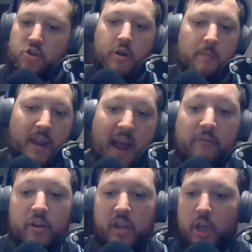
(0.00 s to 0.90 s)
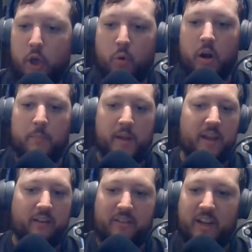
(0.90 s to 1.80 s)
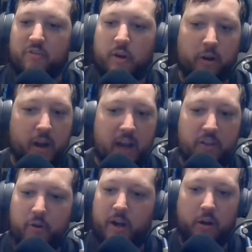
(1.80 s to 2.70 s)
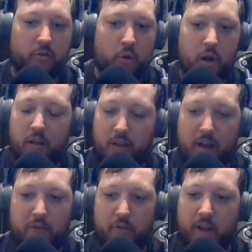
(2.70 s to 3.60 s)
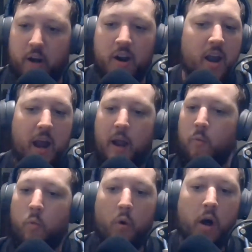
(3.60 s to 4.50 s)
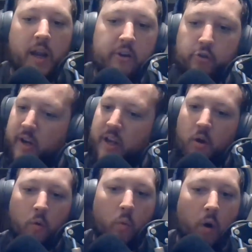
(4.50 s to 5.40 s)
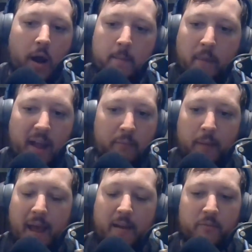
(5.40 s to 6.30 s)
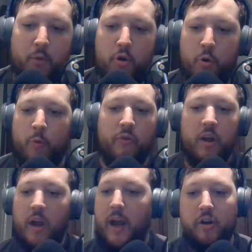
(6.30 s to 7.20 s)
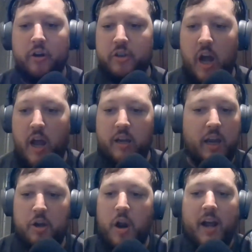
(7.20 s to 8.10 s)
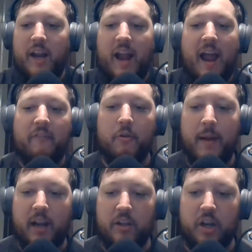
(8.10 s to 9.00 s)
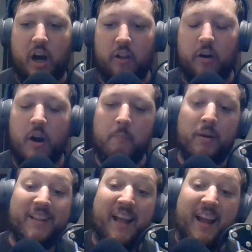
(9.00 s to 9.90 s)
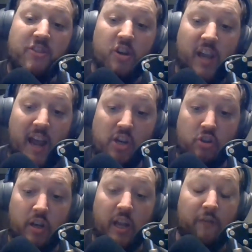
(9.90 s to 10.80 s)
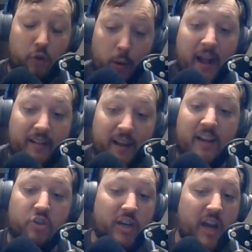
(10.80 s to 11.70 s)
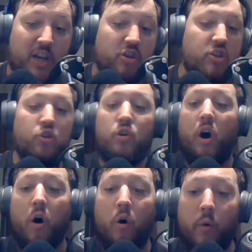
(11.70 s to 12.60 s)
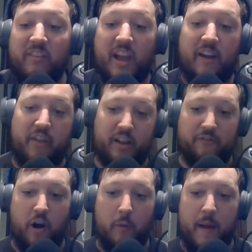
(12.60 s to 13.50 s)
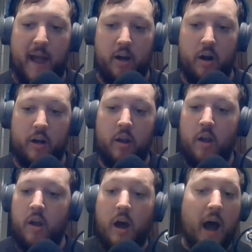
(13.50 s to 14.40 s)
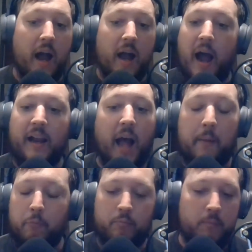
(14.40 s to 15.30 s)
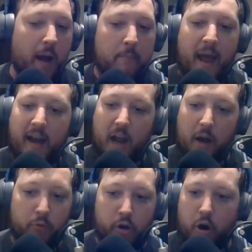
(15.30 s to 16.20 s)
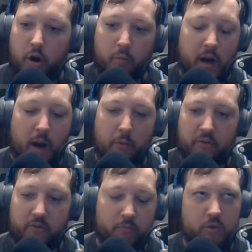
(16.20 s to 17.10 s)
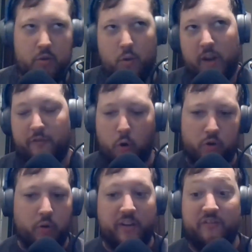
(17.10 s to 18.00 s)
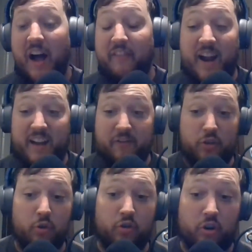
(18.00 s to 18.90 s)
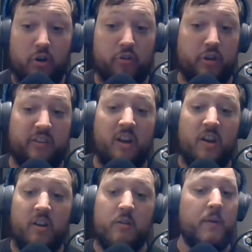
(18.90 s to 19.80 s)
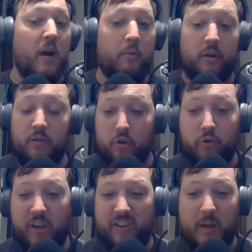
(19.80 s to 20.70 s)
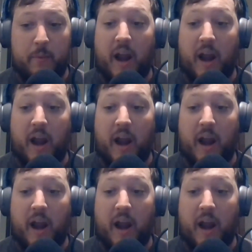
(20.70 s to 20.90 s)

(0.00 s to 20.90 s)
You can be everything you want to be as a 6th grader, an 8th grader, an 11th grader. And one injury, one bad move, and you're done. And you're not going to ever make $1. But that education, if you had that education, you'd always have that to fall back on. My back got real hurt when I was 24, 25, and I had to have 2 surgeries to be able to do things again.